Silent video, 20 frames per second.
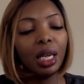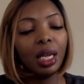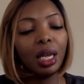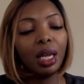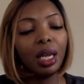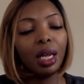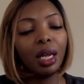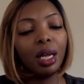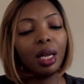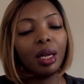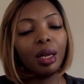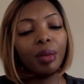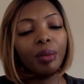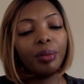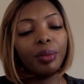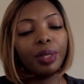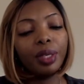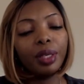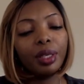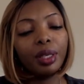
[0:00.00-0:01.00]

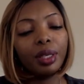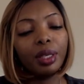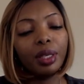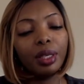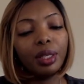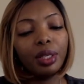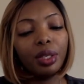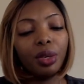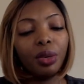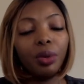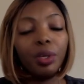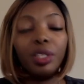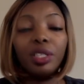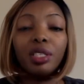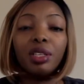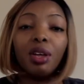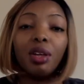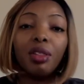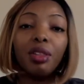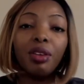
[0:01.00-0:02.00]
Um, it's
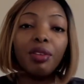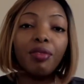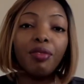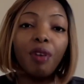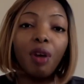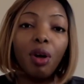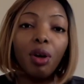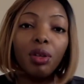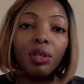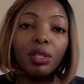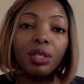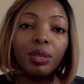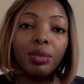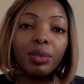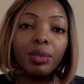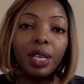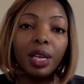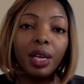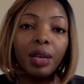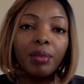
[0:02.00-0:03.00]
not their fault.
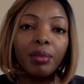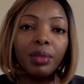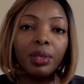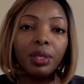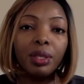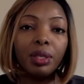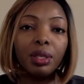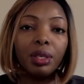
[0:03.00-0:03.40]
Sometimes